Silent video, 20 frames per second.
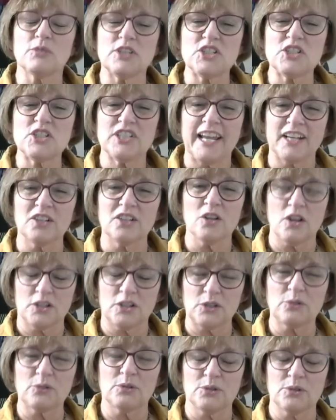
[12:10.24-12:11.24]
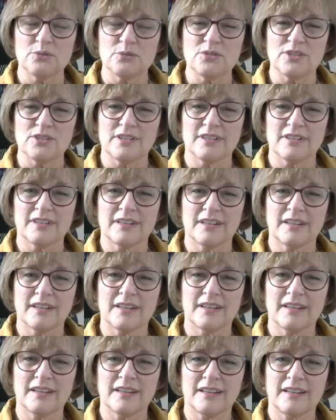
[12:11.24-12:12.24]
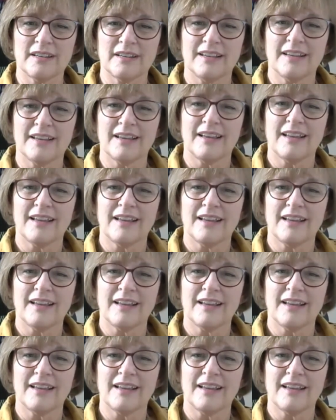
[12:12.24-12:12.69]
rigid heddle on a cruise? Yes, oh,